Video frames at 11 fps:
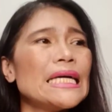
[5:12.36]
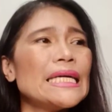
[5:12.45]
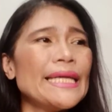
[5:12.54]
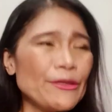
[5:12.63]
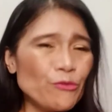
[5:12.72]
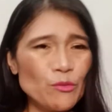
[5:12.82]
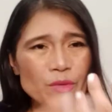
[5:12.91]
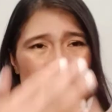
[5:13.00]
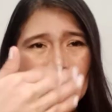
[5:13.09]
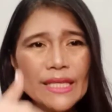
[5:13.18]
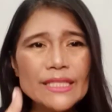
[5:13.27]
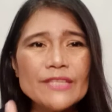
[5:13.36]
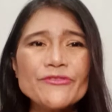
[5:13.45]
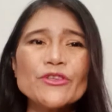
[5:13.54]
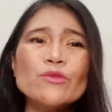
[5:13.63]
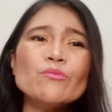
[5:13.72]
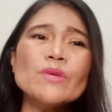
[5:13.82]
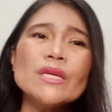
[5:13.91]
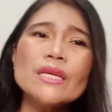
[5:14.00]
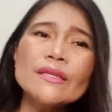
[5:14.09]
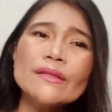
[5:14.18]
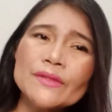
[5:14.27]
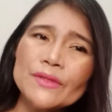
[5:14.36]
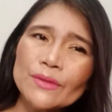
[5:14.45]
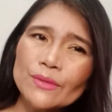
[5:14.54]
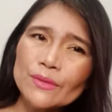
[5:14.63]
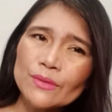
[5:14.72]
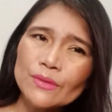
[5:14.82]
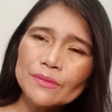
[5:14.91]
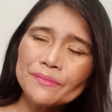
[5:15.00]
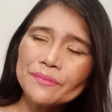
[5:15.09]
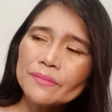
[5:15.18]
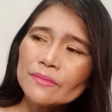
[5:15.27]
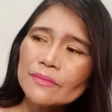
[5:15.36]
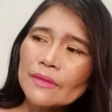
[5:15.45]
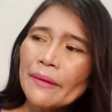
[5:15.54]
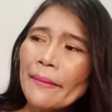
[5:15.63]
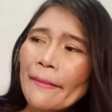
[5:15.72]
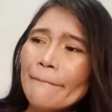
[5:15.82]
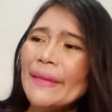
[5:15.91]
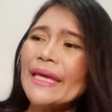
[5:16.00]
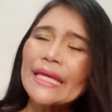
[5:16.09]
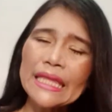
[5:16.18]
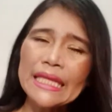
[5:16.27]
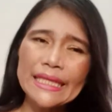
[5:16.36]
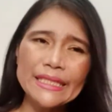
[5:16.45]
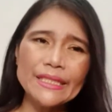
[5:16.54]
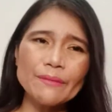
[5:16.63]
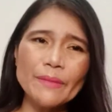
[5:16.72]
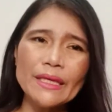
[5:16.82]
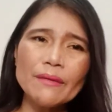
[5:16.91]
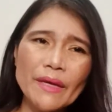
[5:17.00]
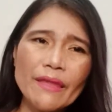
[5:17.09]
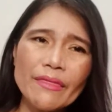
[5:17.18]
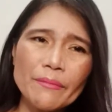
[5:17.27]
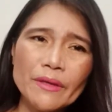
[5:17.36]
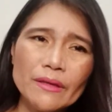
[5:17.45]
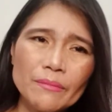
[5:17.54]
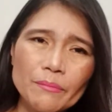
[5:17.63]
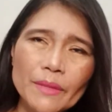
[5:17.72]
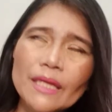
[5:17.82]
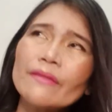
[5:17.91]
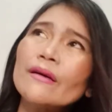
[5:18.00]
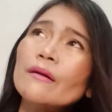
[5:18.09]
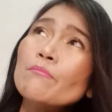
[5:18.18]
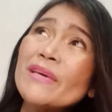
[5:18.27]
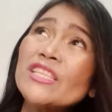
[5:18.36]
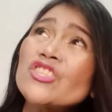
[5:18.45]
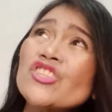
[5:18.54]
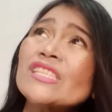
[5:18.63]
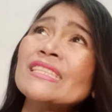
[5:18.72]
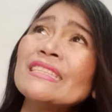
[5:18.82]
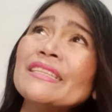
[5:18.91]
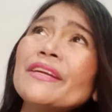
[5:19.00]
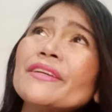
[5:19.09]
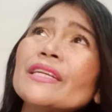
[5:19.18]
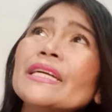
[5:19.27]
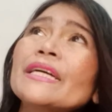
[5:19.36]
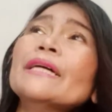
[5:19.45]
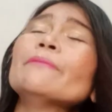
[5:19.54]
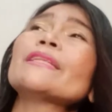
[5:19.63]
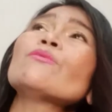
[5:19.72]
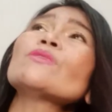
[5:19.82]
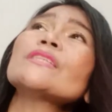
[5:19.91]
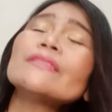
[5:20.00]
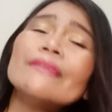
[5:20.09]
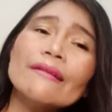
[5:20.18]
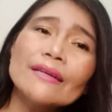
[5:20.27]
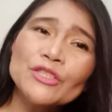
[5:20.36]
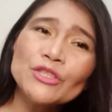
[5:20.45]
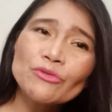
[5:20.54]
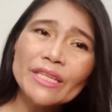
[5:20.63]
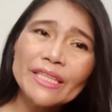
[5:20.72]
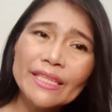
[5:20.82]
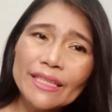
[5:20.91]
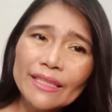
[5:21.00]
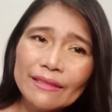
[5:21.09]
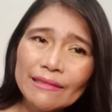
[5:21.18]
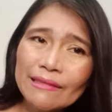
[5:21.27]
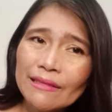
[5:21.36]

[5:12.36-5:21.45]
it will be easy for me to make the messages clear. But I was in the training,